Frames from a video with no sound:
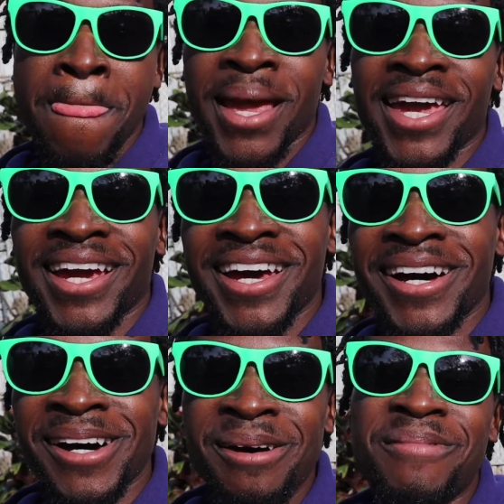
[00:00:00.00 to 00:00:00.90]
can
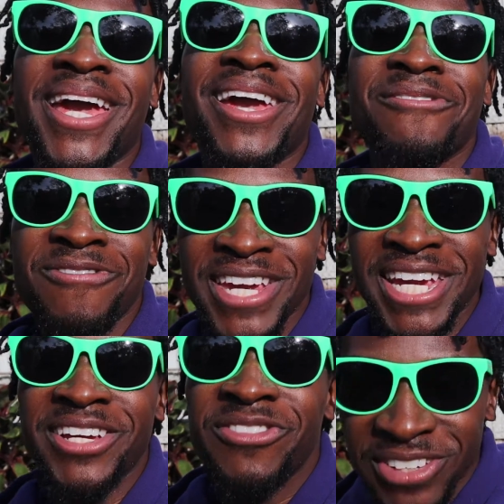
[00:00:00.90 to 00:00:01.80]
come and
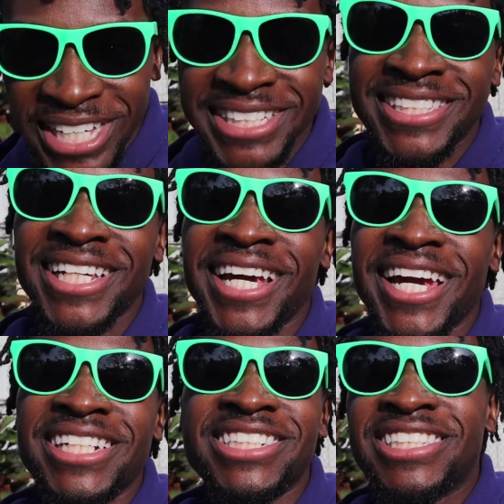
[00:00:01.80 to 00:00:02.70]
feast,
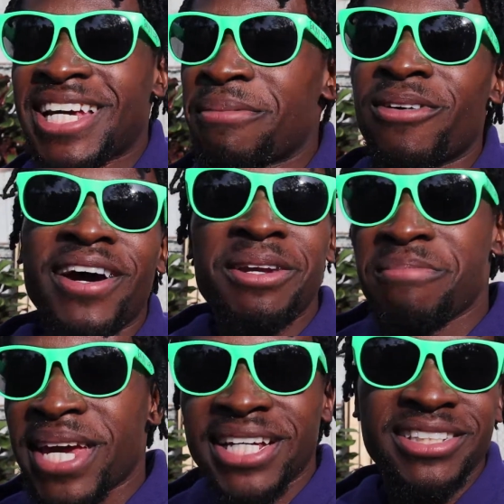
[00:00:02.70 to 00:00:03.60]
and just come around the
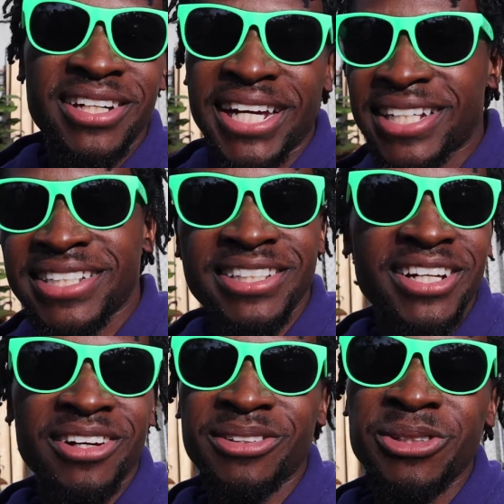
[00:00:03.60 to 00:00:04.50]
bed so they can, you
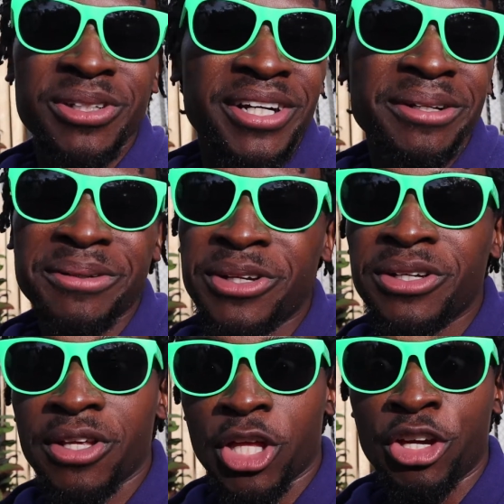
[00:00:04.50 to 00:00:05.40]
know, do the
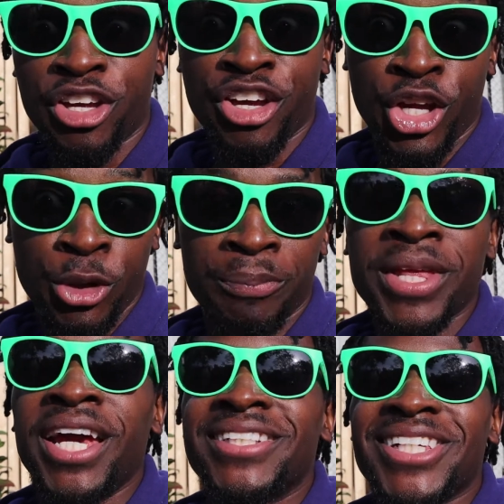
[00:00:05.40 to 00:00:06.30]

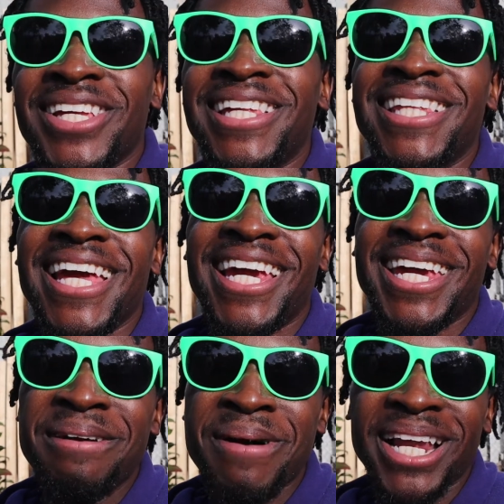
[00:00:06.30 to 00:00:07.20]
so they
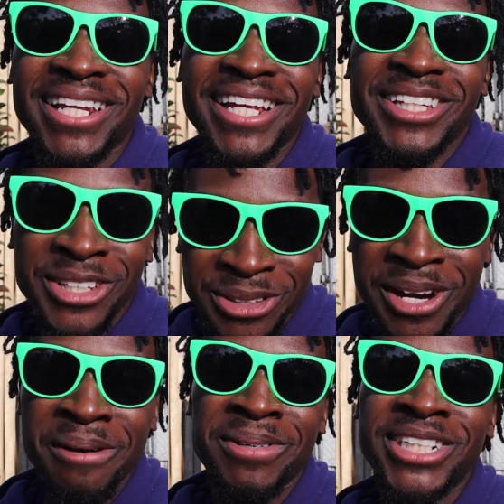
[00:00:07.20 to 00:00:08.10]
can pollinate the
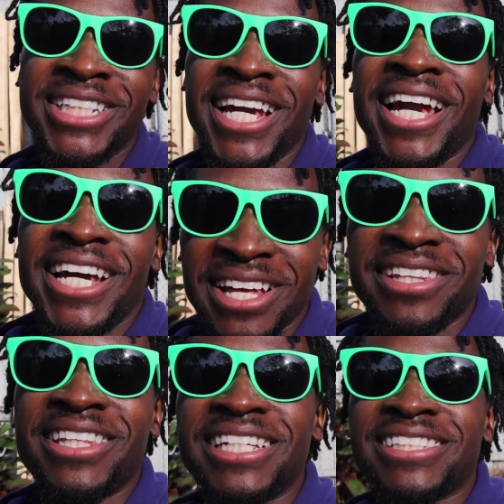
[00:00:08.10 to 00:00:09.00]
cucumbers and other
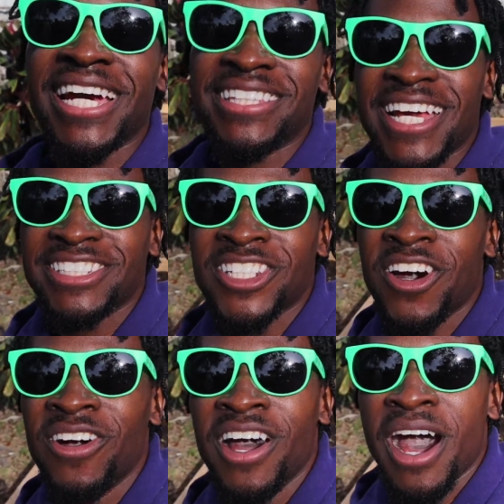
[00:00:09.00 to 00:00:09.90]
things like that.
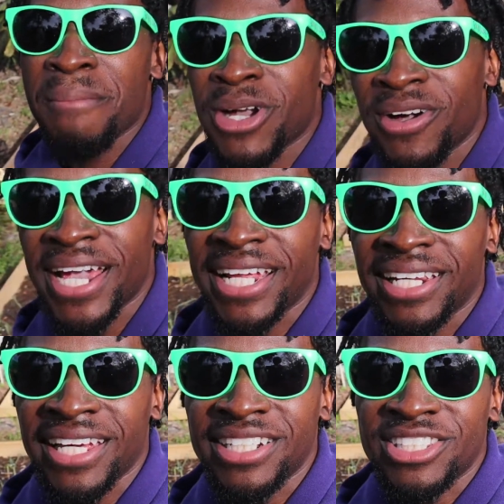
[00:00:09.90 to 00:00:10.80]
So I'm gonna go ahead
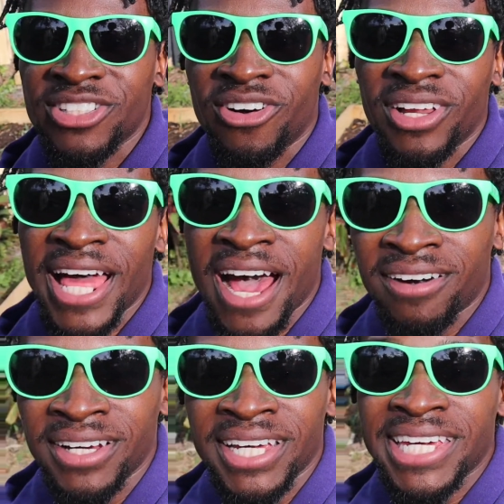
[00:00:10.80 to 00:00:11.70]
and lay this soil
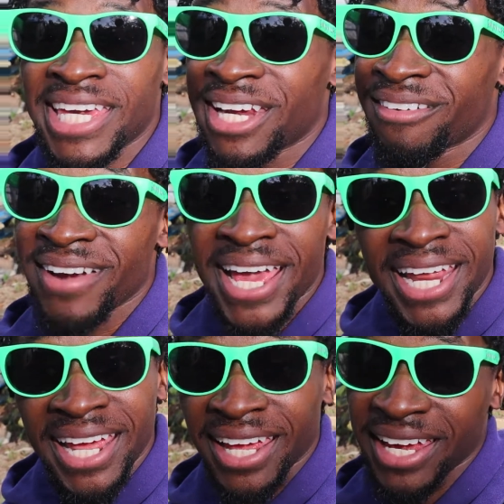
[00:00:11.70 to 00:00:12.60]
out, get it
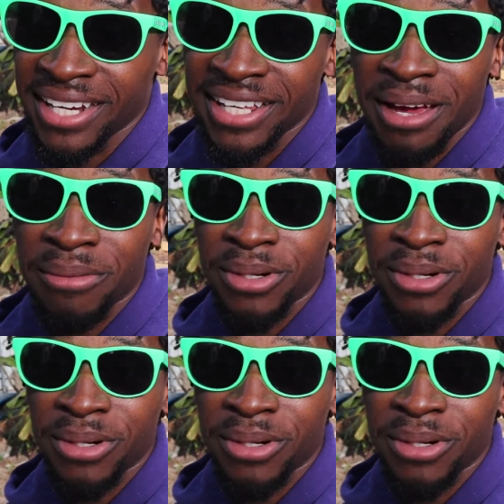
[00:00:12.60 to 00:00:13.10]
ready, and then I'm